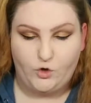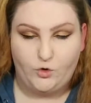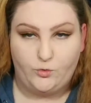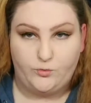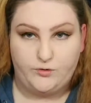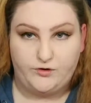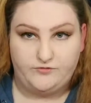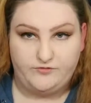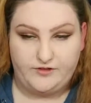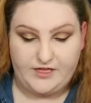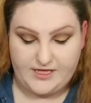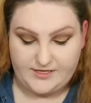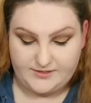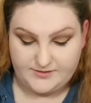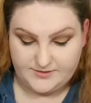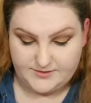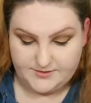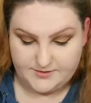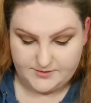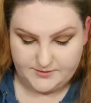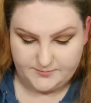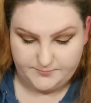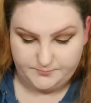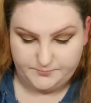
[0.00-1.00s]
Who would have
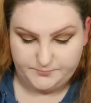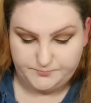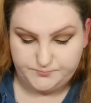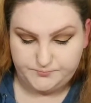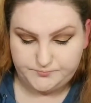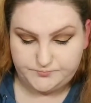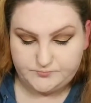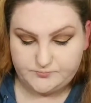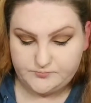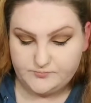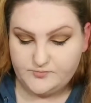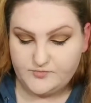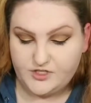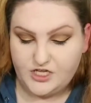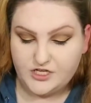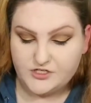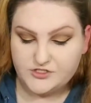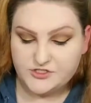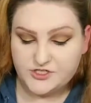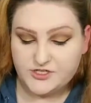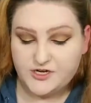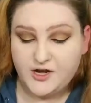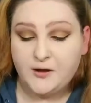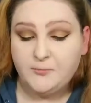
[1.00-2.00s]
guessed?
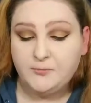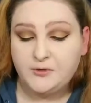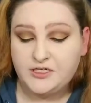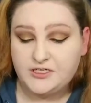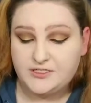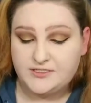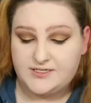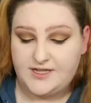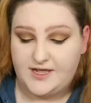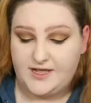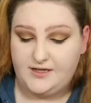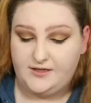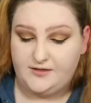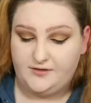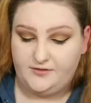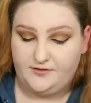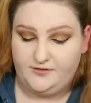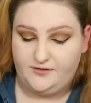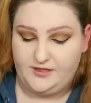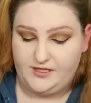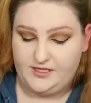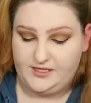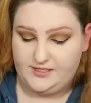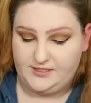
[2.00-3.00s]
So now I'm going to take
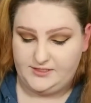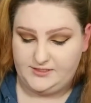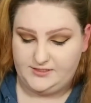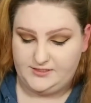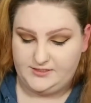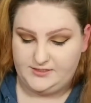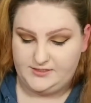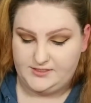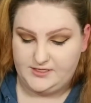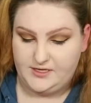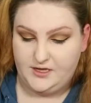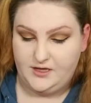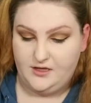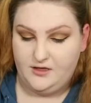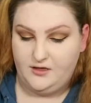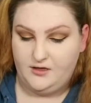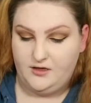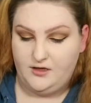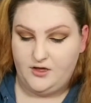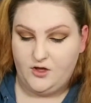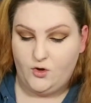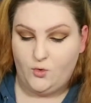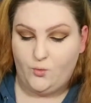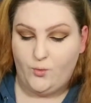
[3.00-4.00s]
this
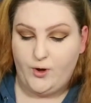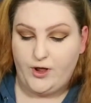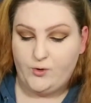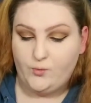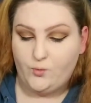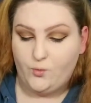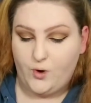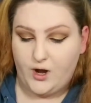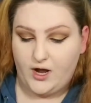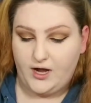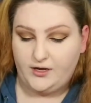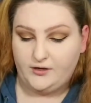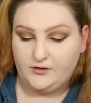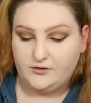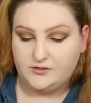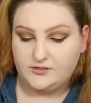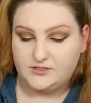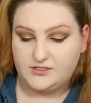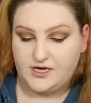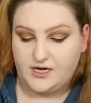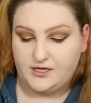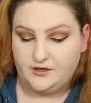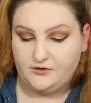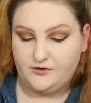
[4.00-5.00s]
Wet n
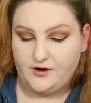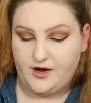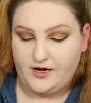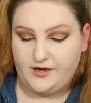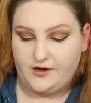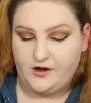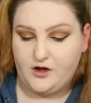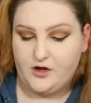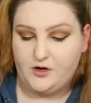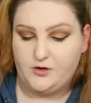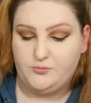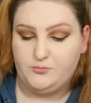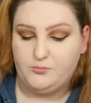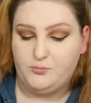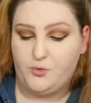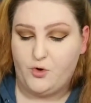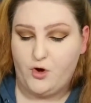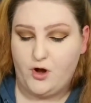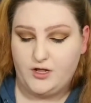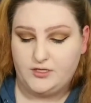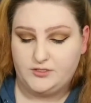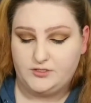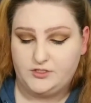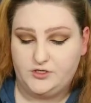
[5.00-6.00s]
Wild Color Icon
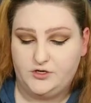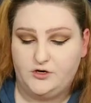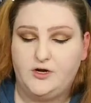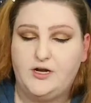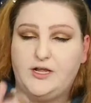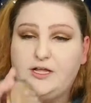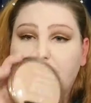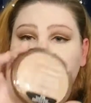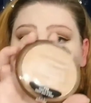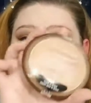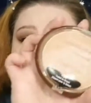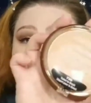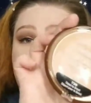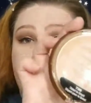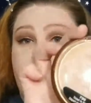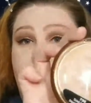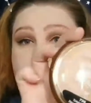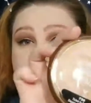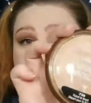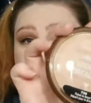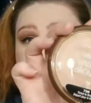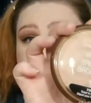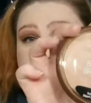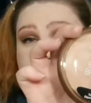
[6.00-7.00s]
bronzer in
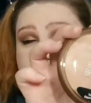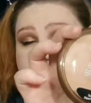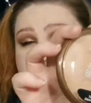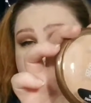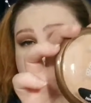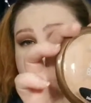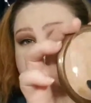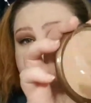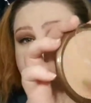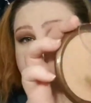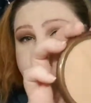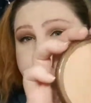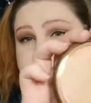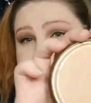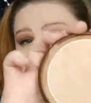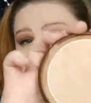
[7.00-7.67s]
shade Ticket to